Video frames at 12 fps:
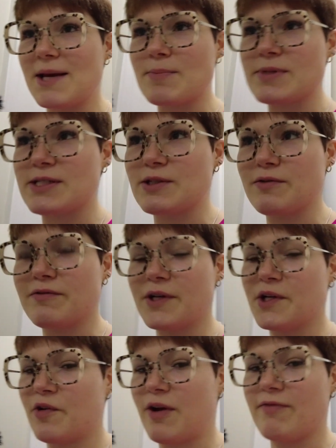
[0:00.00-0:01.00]
I'm still
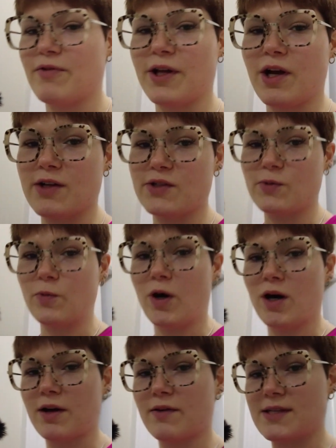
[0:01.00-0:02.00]
very grateful I got to
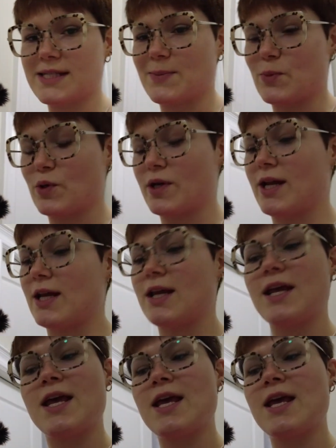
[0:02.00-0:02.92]
walk this morning.